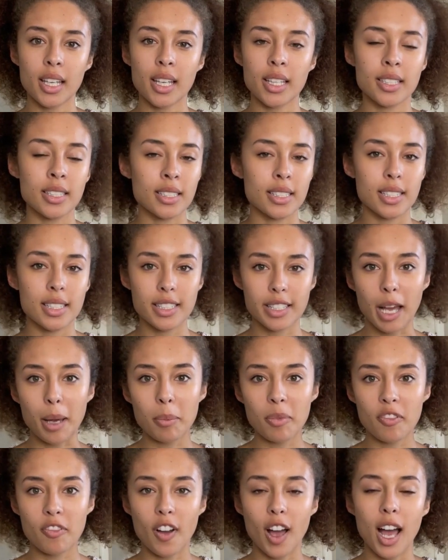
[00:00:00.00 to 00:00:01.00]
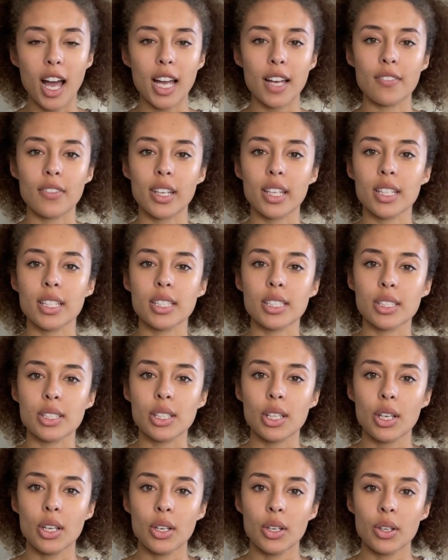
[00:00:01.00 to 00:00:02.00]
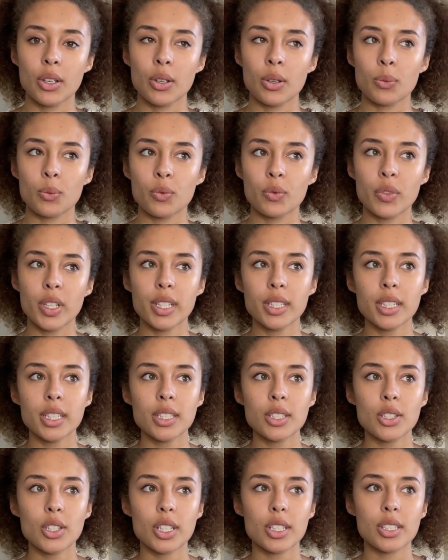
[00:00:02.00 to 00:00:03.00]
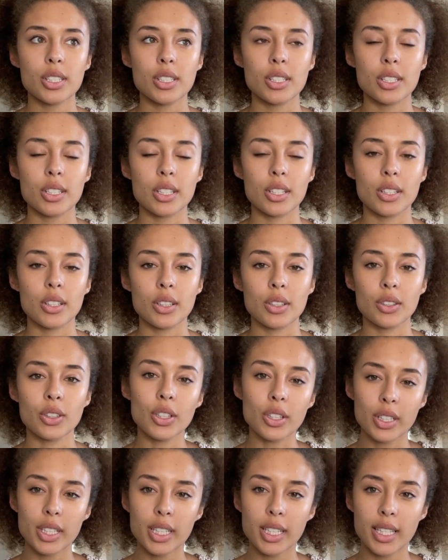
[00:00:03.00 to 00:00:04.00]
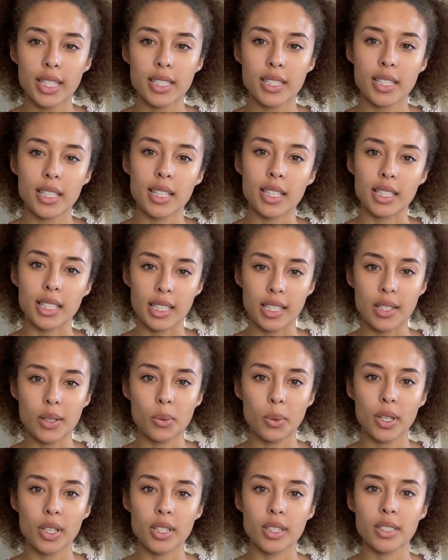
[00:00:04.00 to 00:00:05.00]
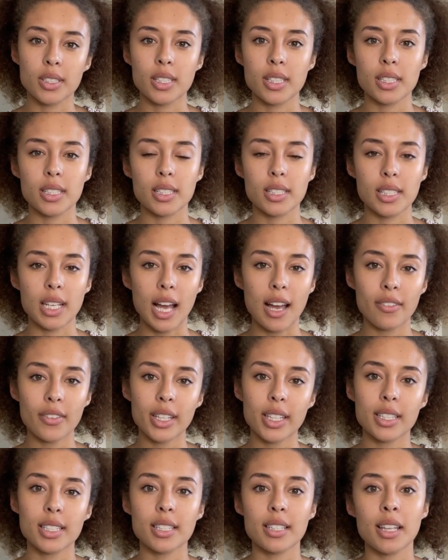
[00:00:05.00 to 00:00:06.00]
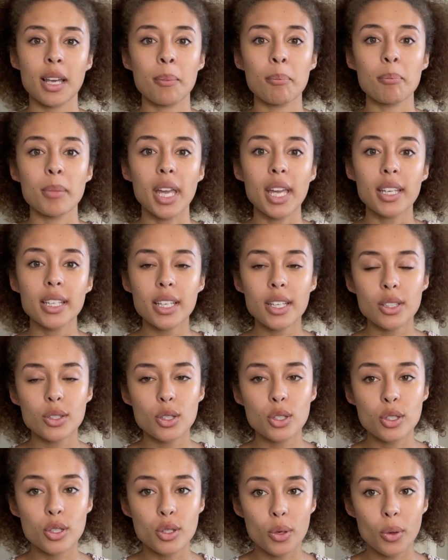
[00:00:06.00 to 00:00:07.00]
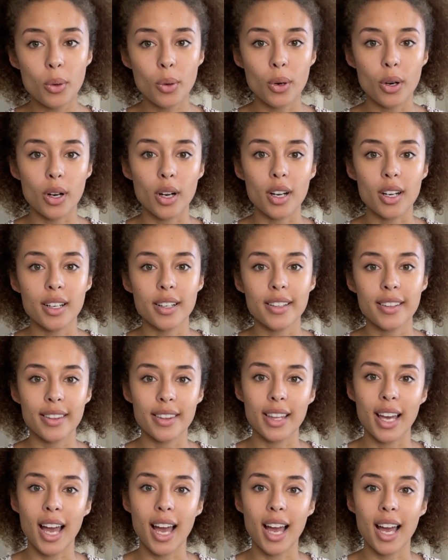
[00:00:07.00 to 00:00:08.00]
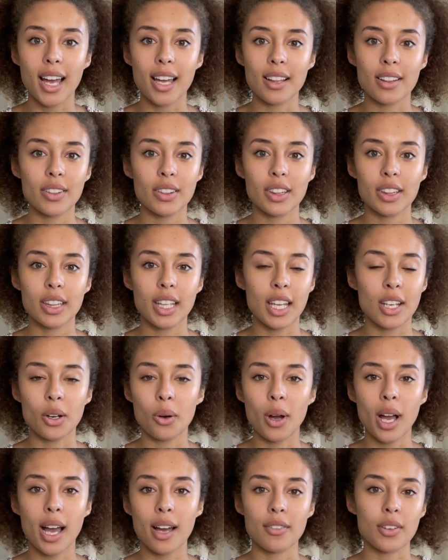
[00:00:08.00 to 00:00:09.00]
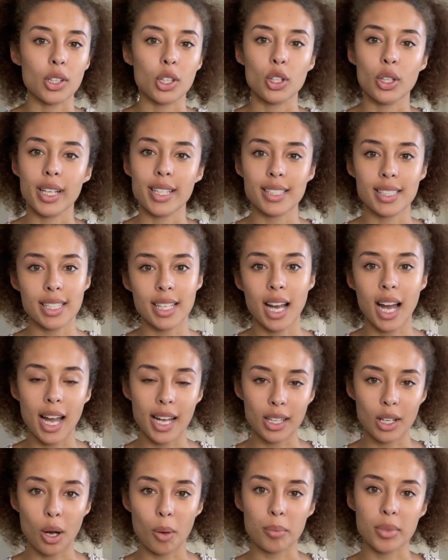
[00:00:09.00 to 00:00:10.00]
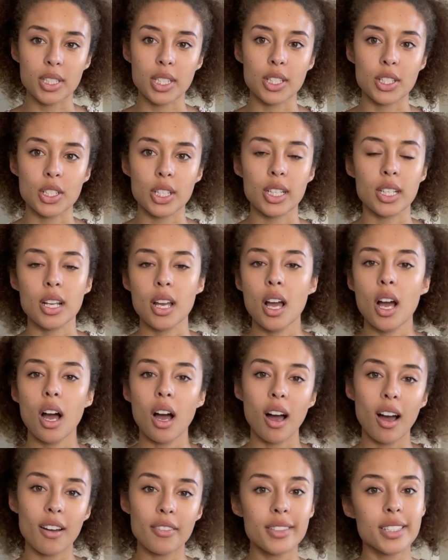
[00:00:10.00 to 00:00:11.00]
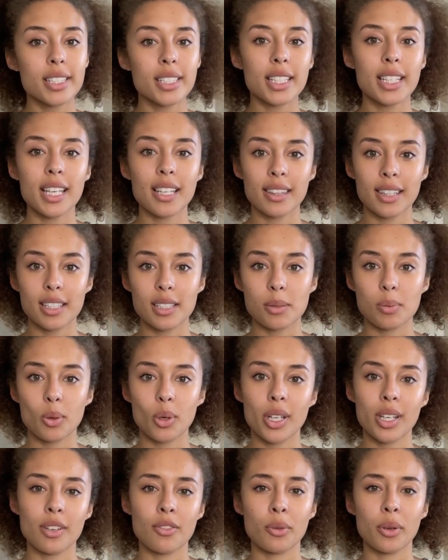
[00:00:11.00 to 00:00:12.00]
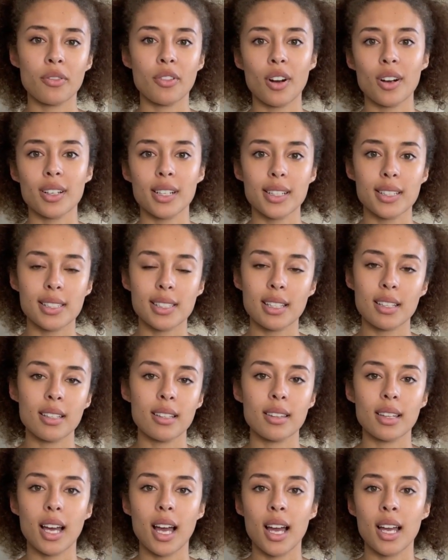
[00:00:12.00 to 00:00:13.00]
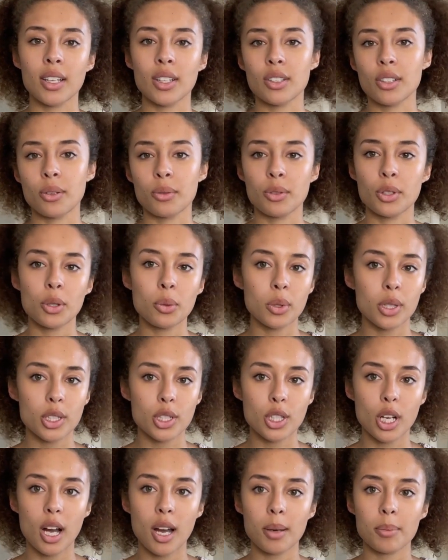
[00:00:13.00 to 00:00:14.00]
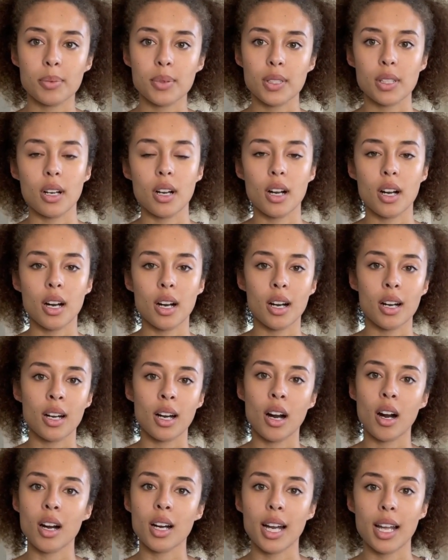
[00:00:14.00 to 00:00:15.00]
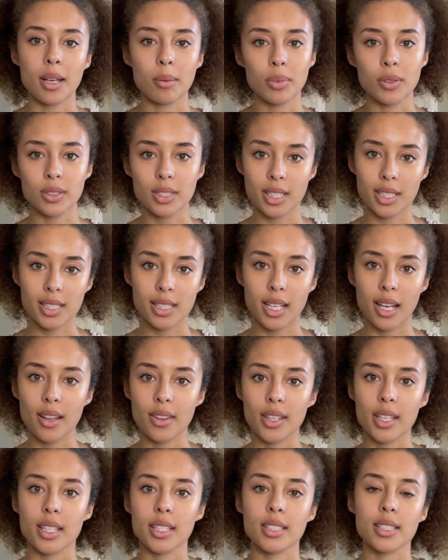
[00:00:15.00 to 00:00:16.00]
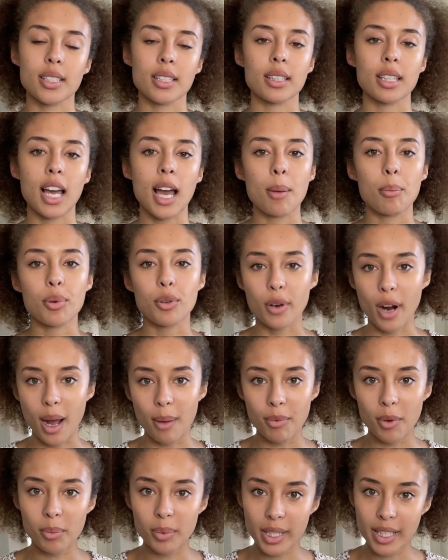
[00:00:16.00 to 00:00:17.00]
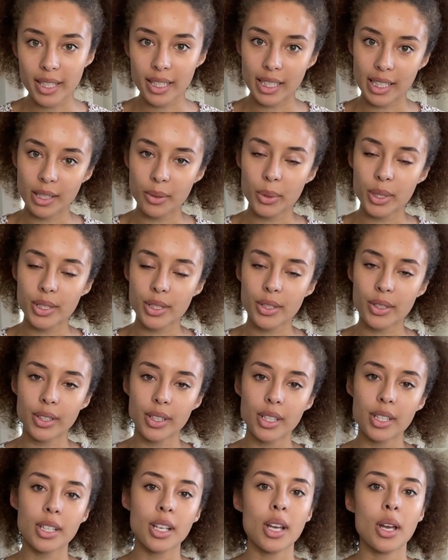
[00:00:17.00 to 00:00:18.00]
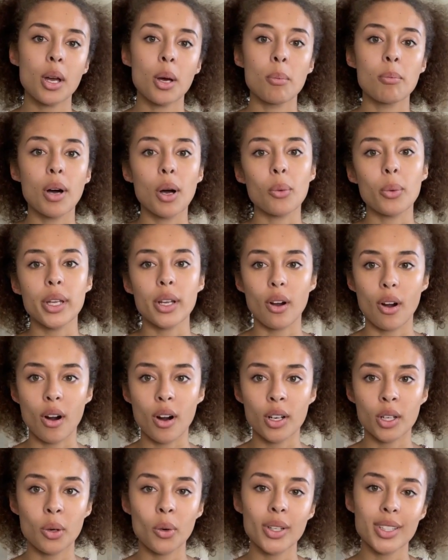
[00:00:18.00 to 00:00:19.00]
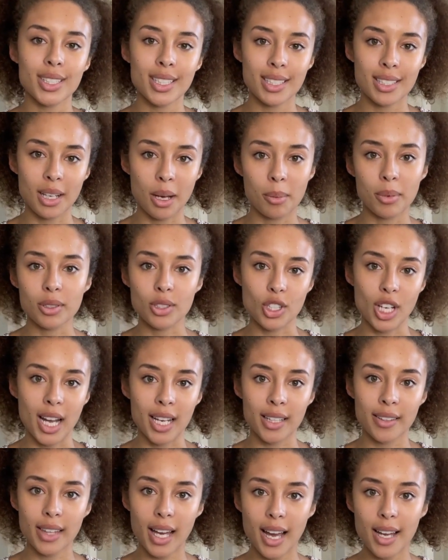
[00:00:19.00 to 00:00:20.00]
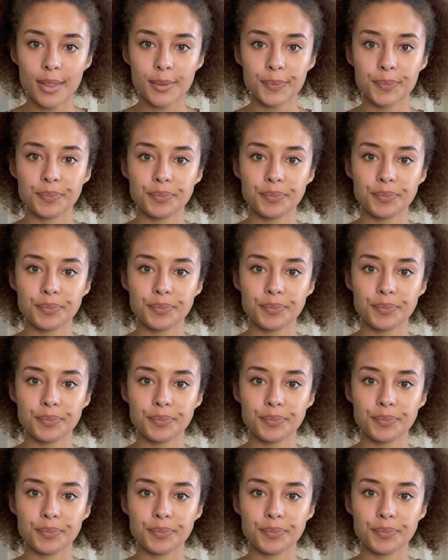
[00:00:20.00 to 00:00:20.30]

in step 5 is really just looking into the keywords, diving into them, making sure that they don't have a crazy high competition. Obviously, at this point, if we've already seen that, newer shops are able to sell this, that probably the keywords are good, but we are going to double check that.